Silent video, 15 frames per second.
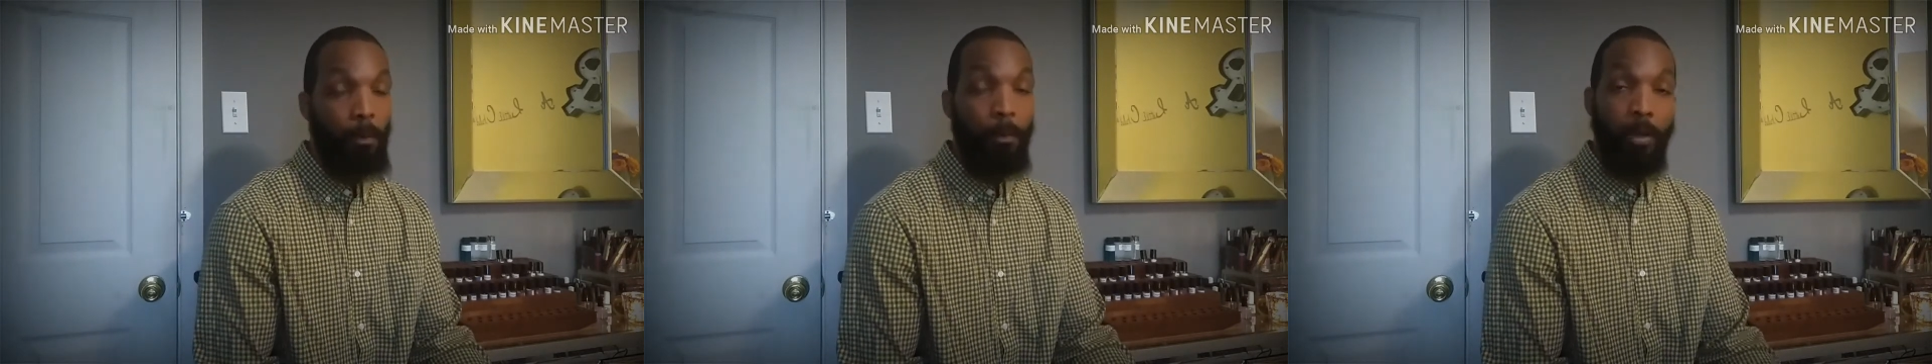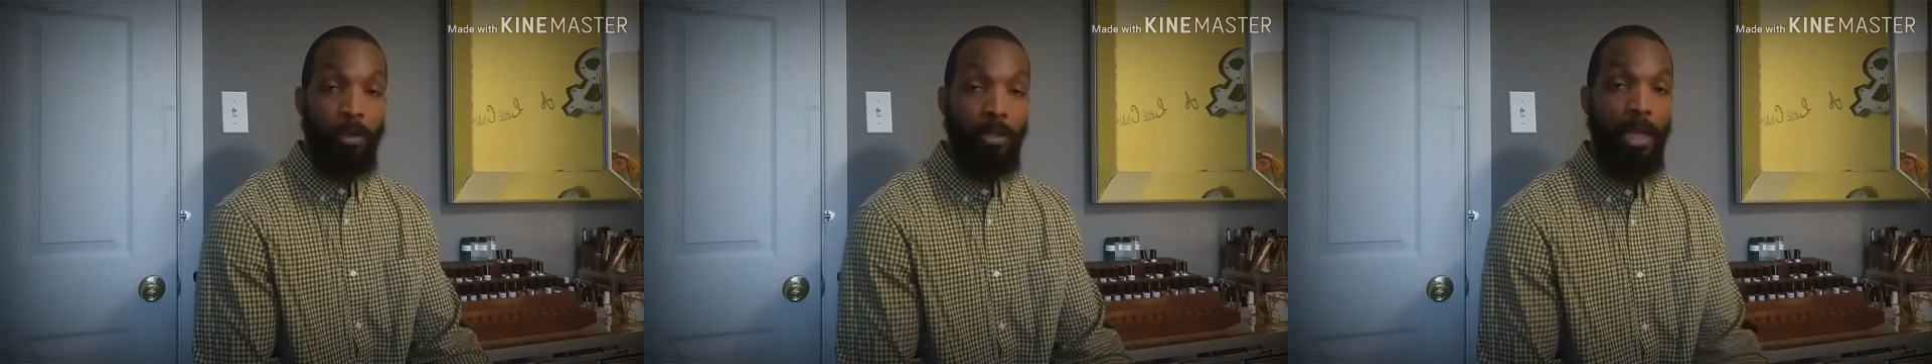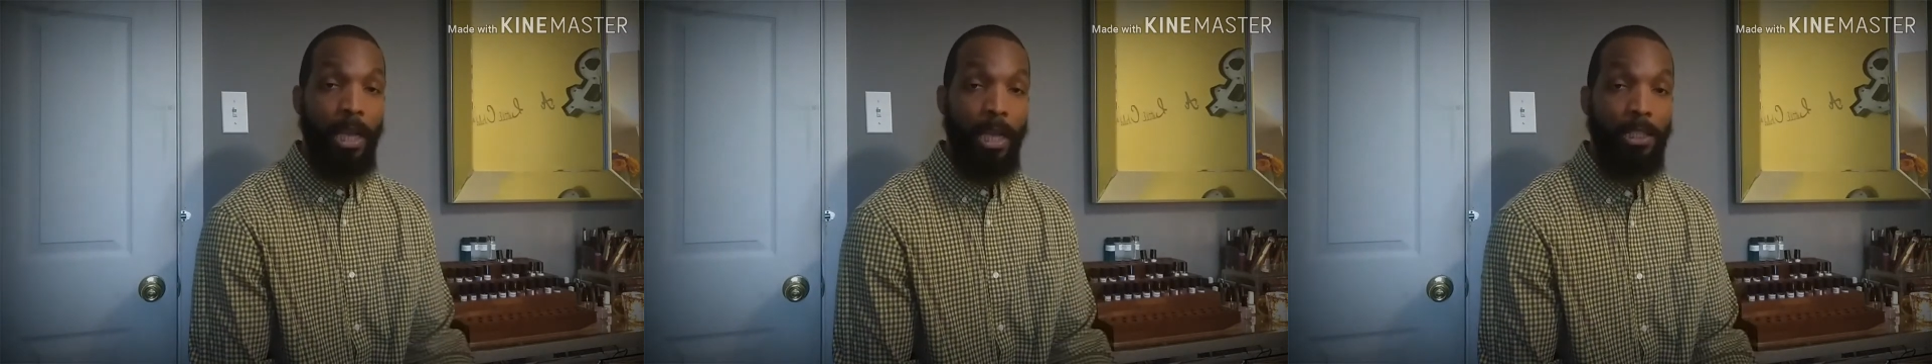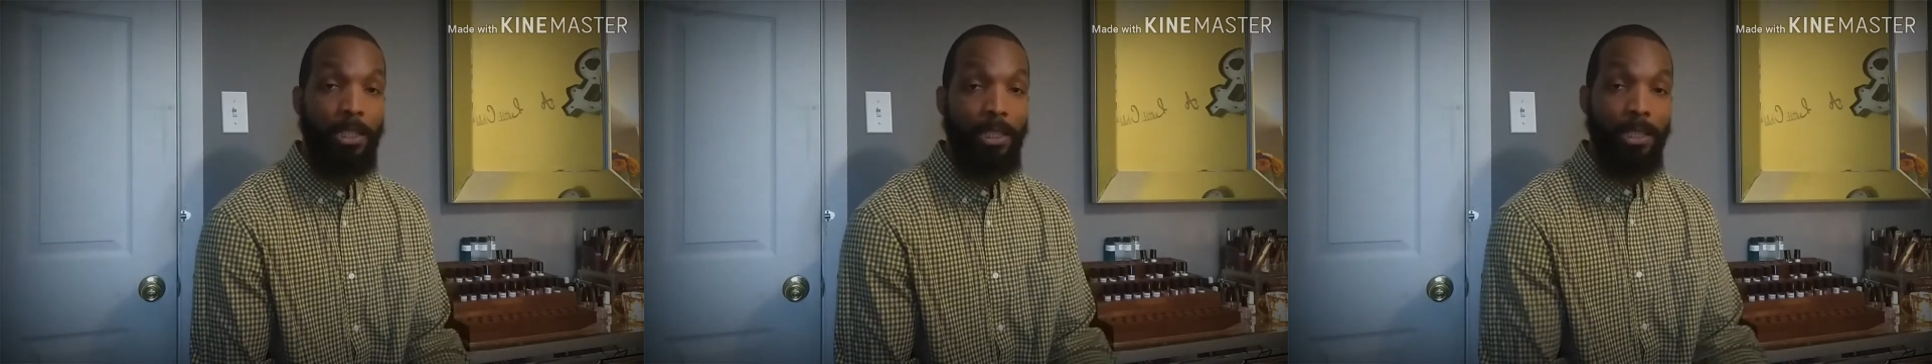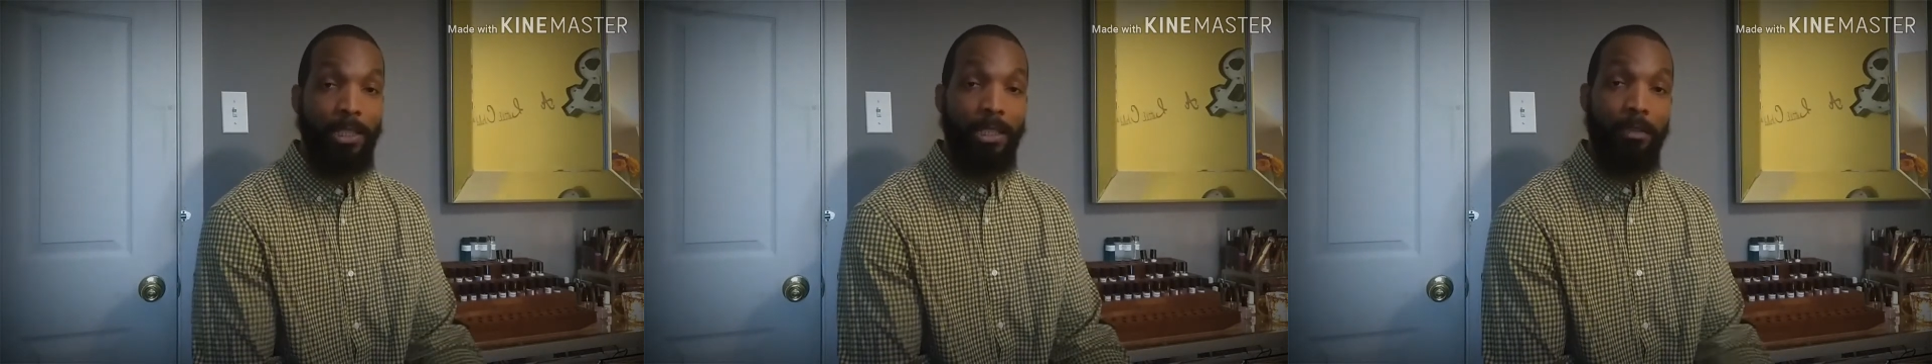person that has
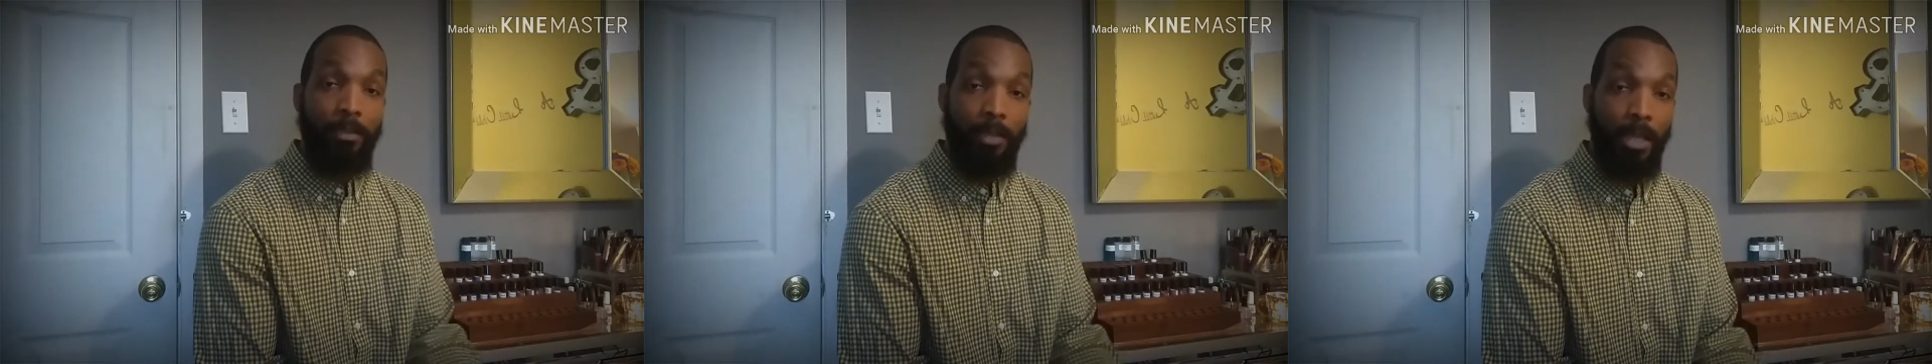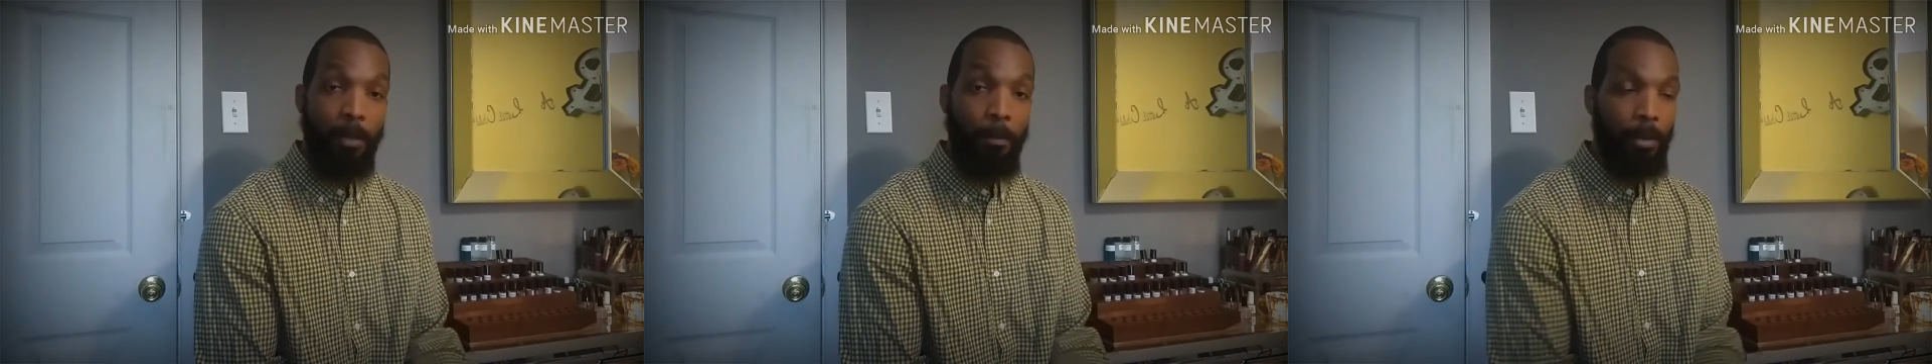sensitive skin,